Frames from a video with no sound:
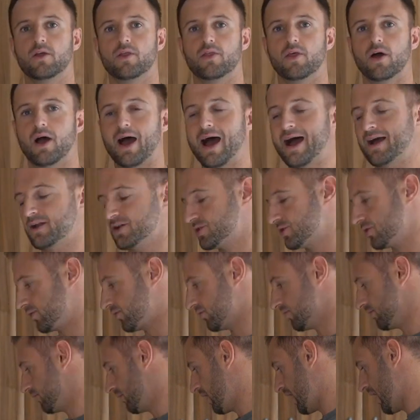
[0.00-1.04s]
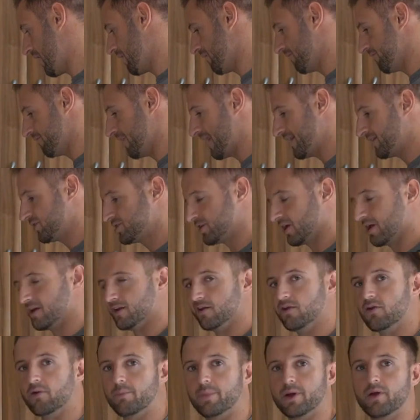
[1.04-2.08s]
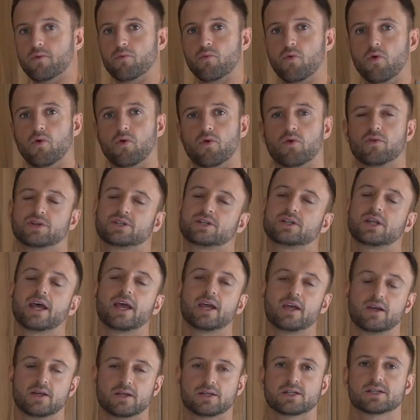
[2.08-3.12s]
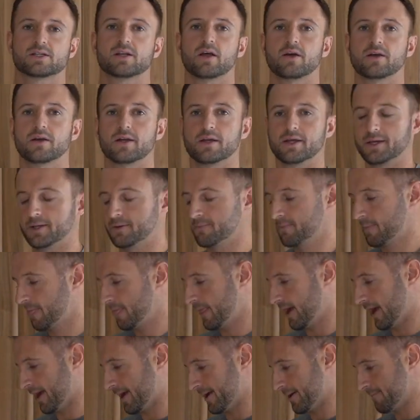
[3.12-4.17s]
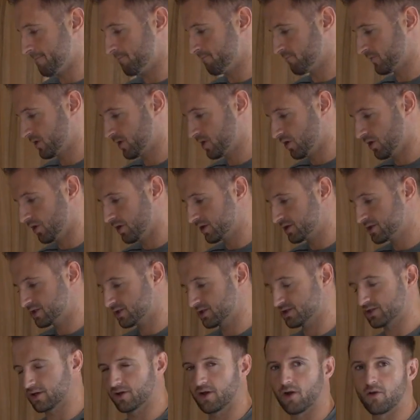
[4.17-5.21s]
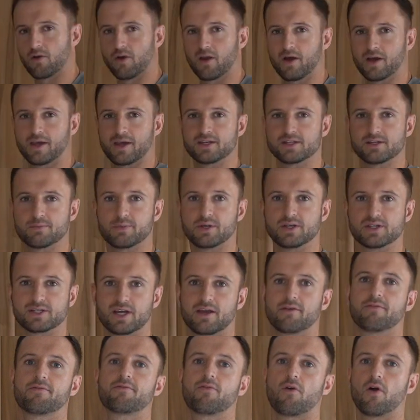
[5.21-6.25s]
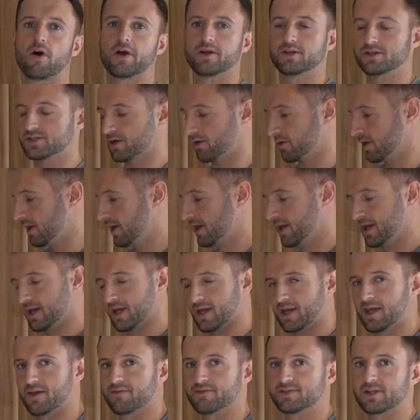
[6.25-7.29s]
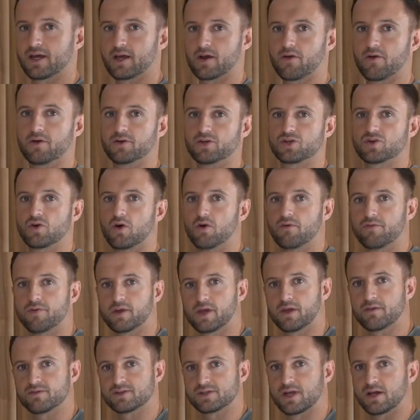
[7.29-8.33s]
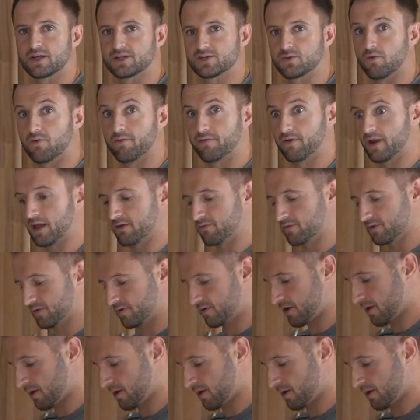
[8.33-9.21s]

the actual veg a little bit raw or slightly cooked, because I don't like it to be, say, fried. So it gives that crunch off, it gives that sort of flavour to